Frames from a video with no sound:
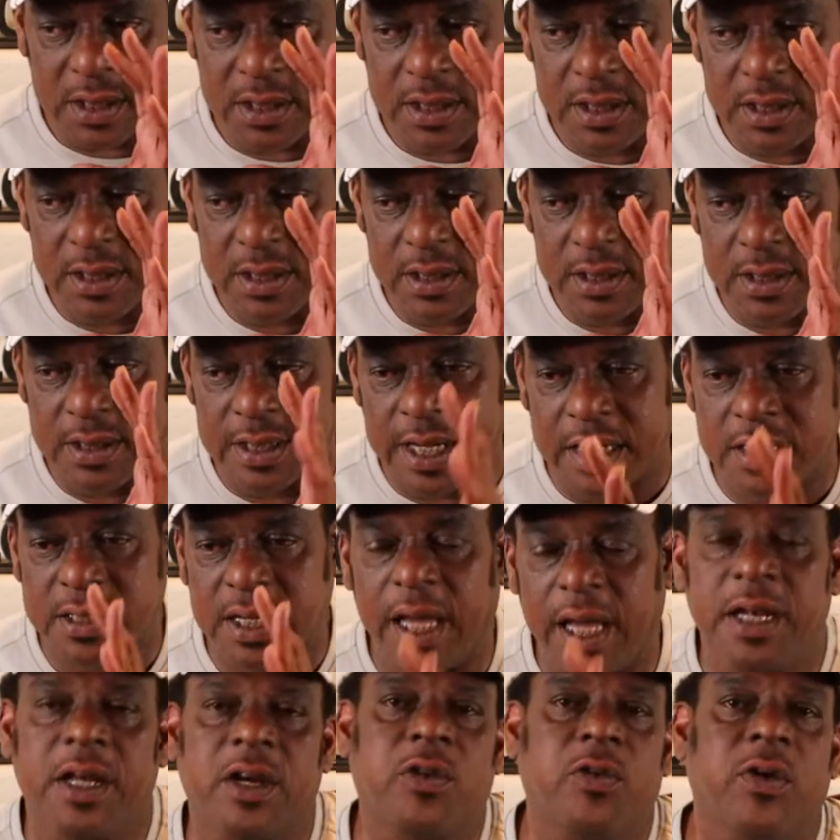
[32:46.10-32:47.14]
a
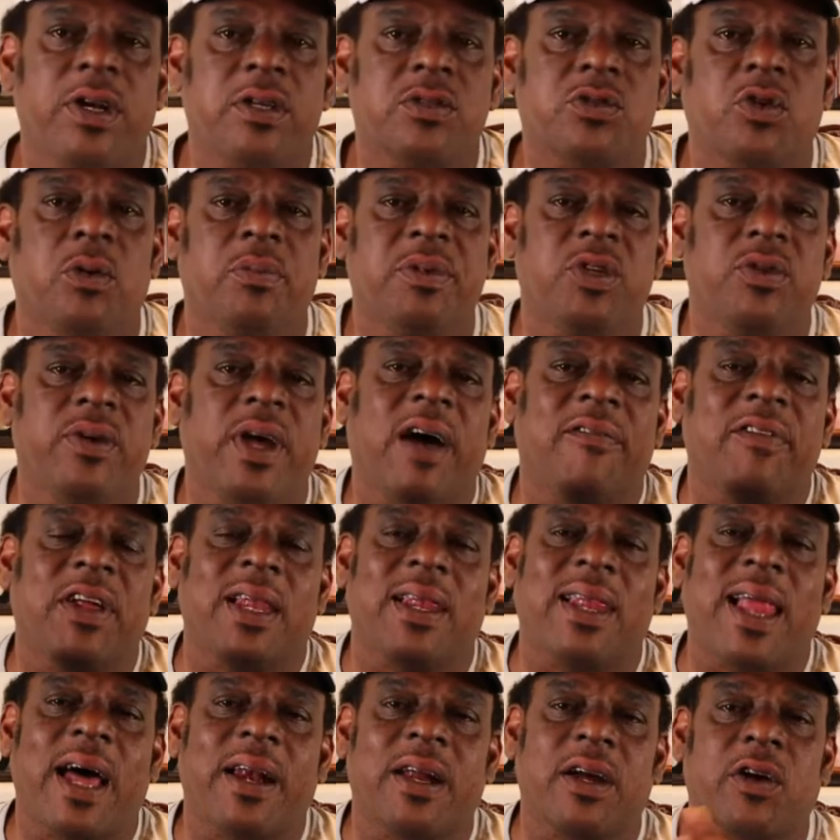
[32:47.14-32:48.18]
680 credit score, but you have a
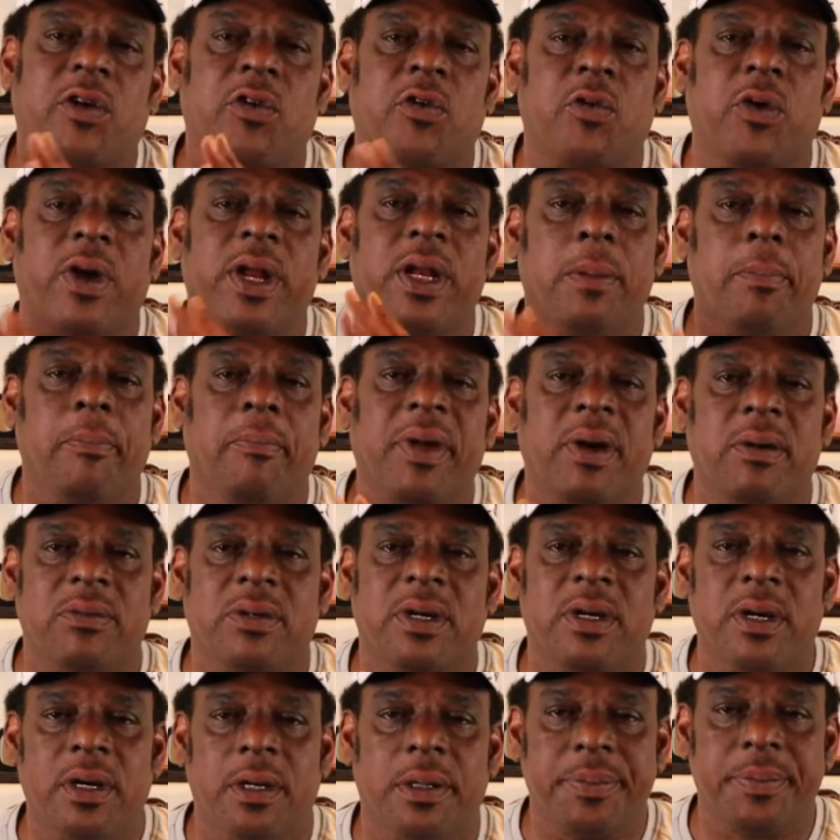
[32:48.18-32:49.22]
lot of credit
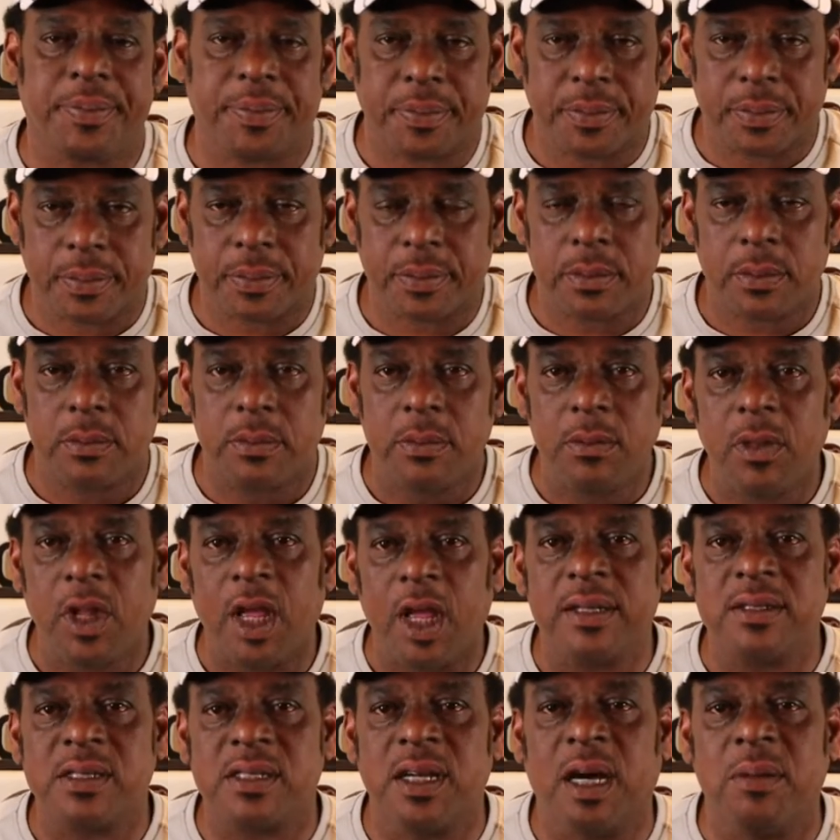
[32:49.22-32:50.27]
built up,
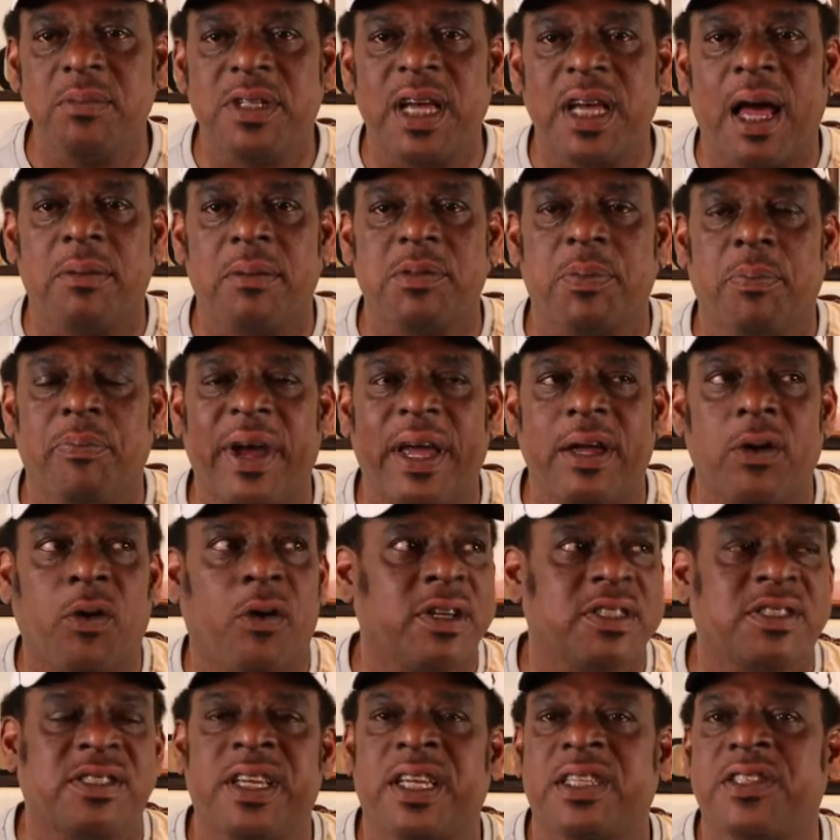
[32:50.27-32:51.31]
sometimes bank
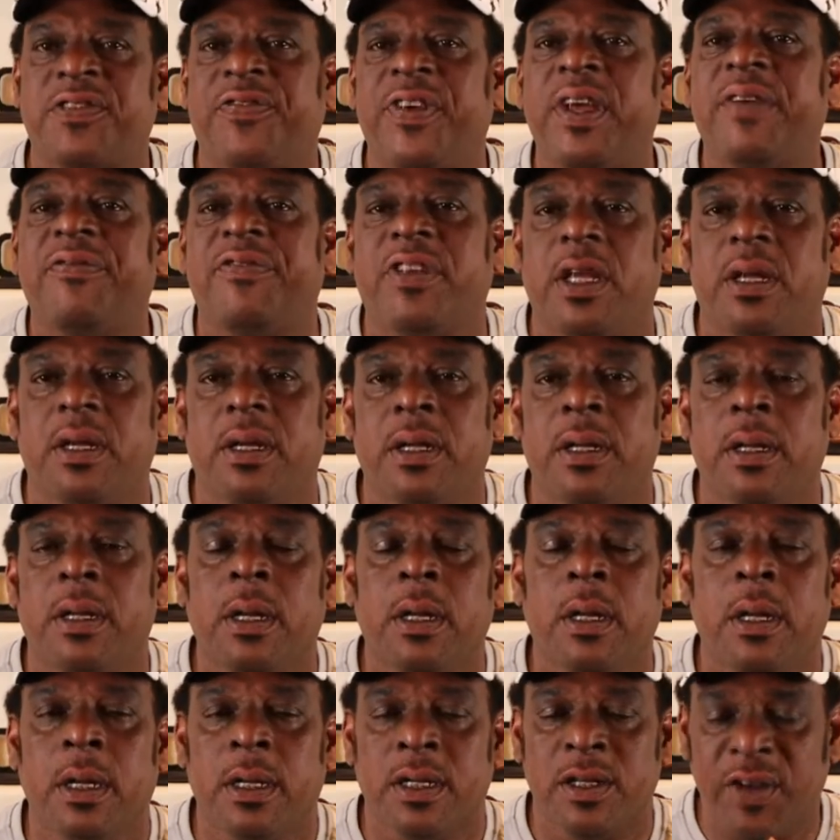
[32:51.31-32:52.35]
or a 650,
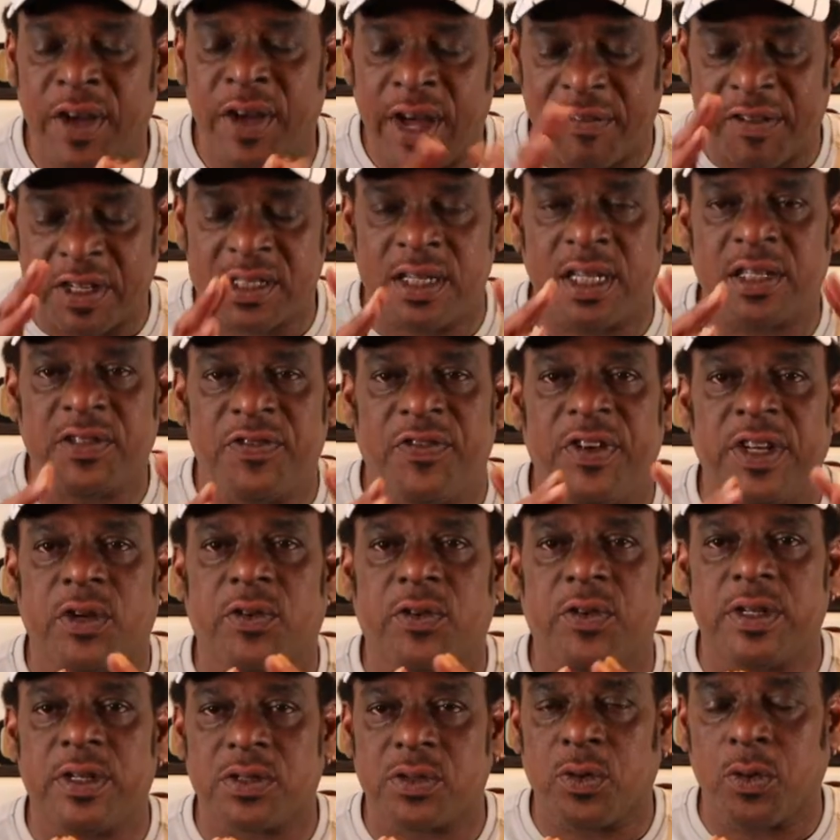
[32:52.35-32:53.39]
you have a
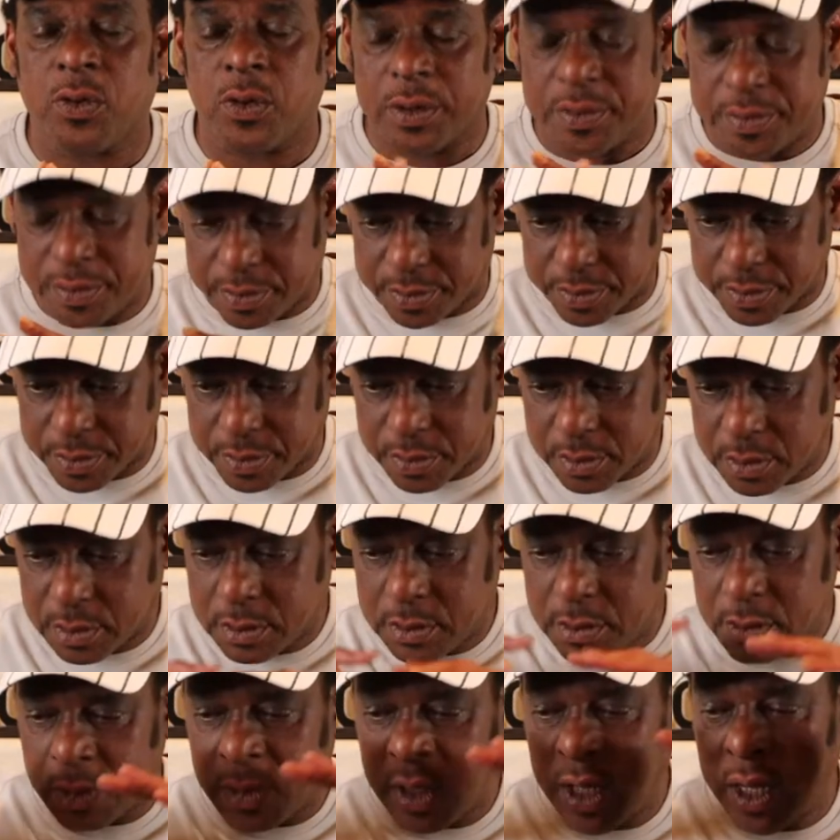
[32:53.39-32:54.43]
650 credit score,
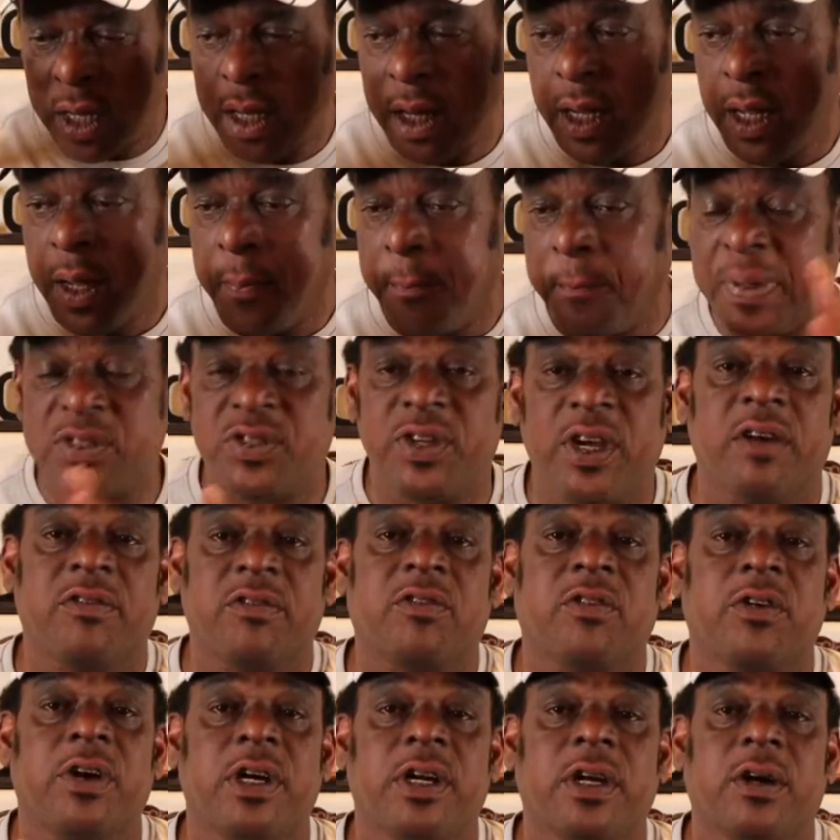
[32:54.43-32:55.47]
but you
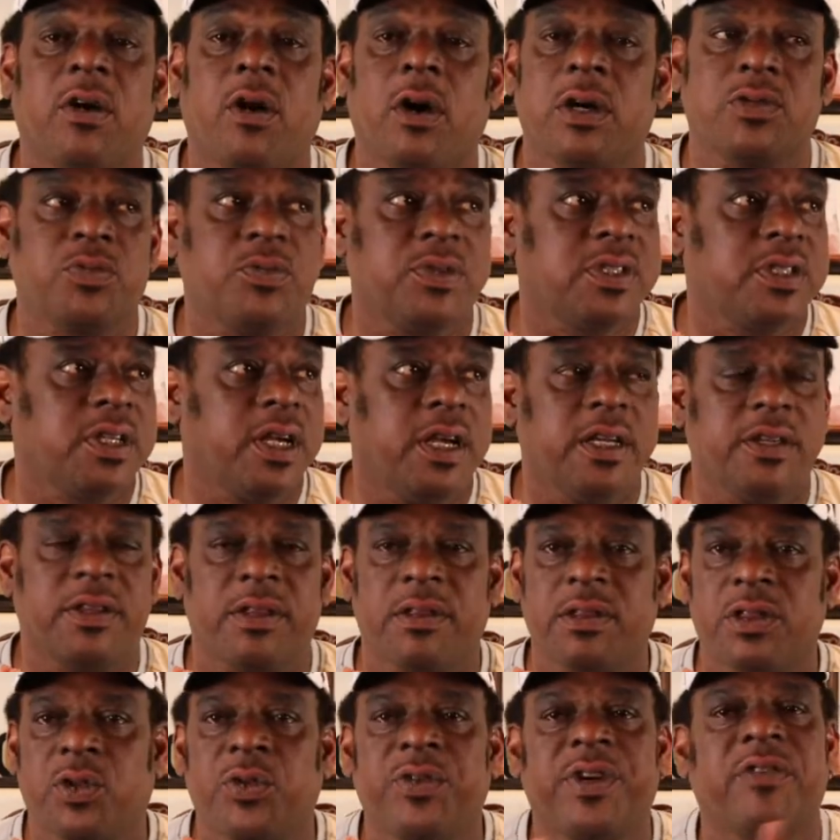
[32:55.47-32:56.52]
have credit cards with say
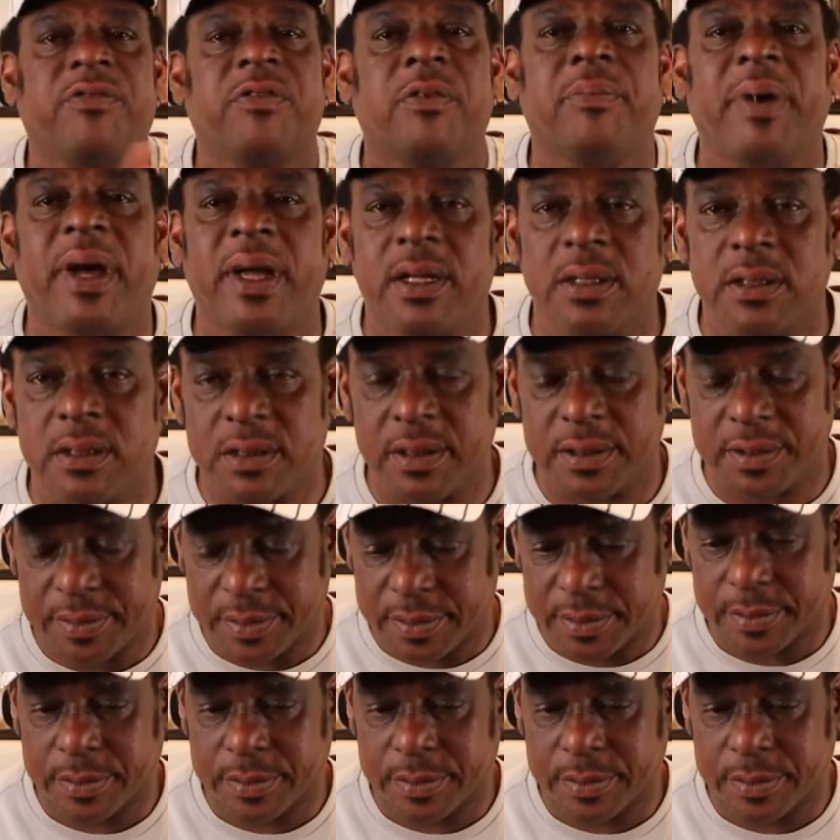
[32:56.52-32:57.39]
three different banks.